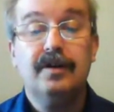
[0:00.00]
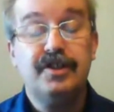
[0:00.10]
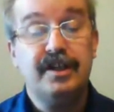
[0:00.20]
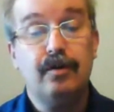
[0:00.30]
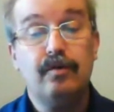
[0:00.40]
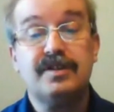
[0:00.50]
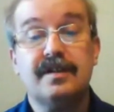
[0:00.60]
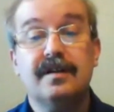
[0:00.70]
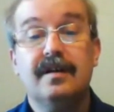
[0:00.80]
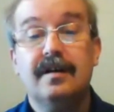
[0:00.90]
while she
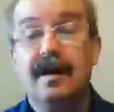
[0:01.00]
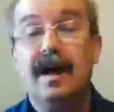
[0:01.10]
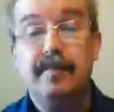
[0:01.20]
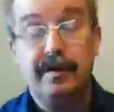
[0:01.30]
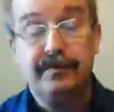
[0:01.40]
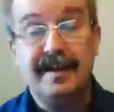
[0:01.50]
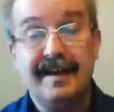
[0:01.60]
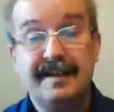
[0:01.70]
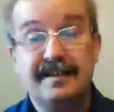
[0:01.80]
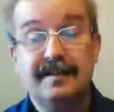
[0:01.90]
talks
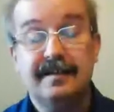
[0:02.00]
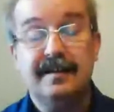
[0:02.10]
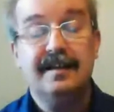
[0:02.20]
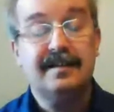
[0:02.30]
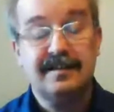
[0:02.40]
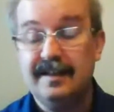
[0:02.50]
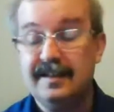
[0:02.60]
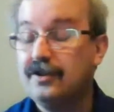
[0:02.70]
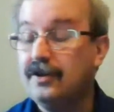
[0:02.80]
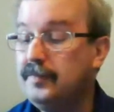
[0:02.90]
about that.
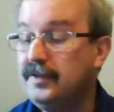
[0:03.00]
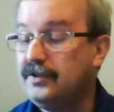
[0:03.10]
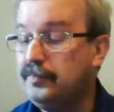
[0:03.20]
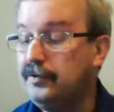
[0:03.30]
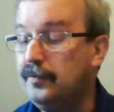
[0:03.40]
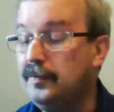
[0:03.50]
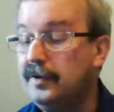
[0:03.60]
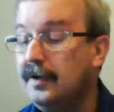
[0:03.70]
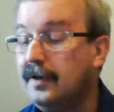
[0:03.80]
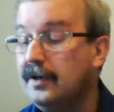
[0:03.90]
It's going to be superb.